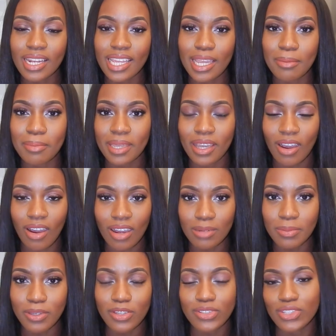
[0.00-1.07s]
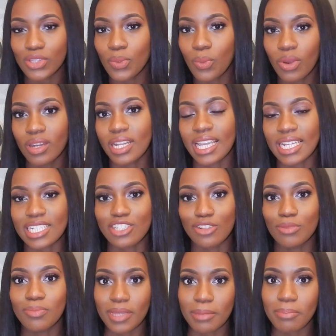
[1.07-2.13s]
that it can be hard because you want it
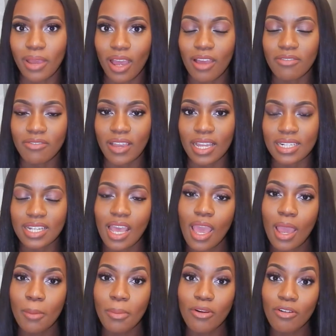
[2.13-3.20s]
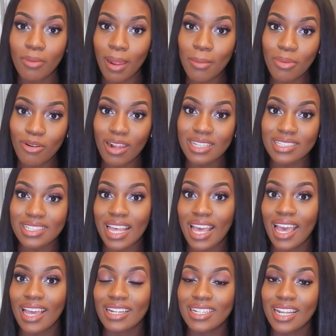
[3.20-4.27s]
to be perfect. But remember, I
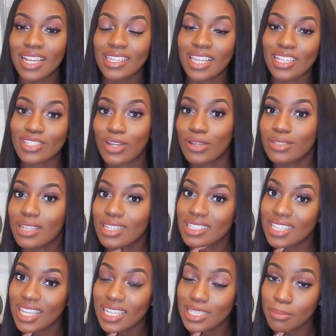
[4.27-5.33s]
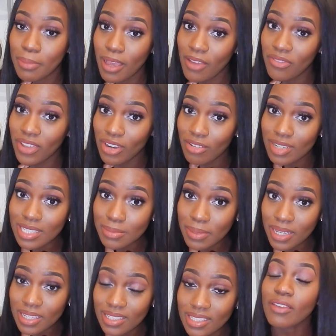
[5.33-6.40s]
said, there's no such thing as a perfect
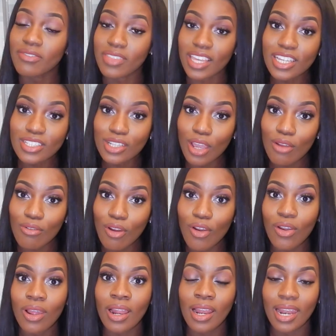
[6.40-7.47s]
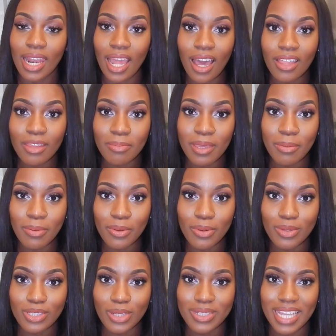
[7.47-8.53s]
Christmas. If things go wrong, let other people
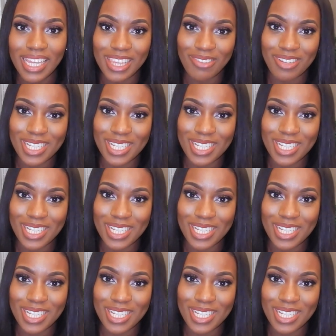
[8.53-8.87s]
also take the